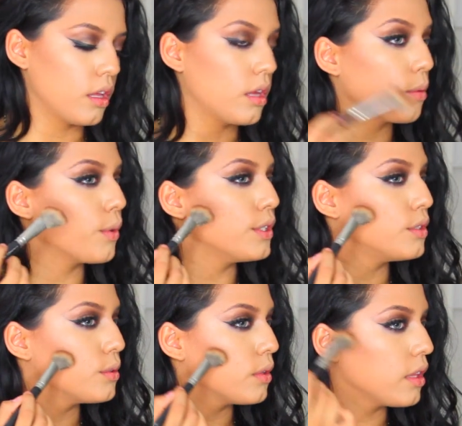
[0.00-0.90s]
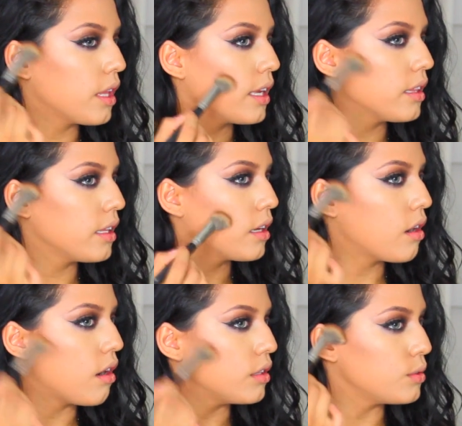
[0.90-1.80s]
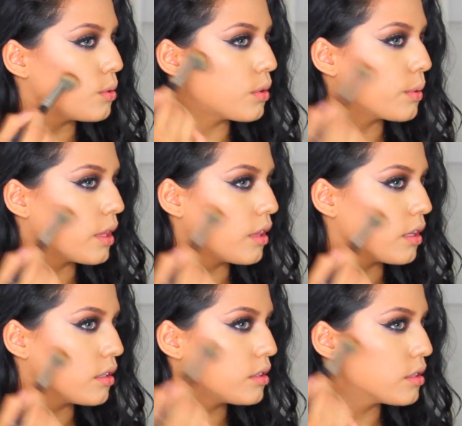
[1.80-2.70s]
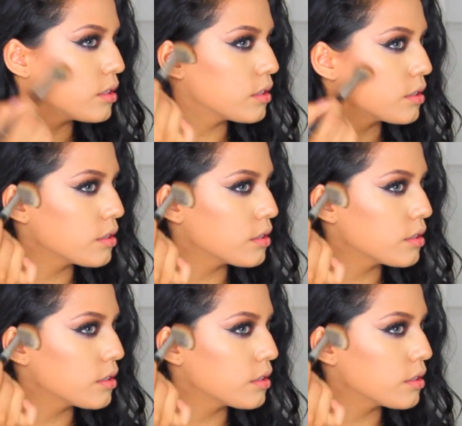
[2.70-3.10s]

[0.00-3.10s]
I'm going to lightly contour with this.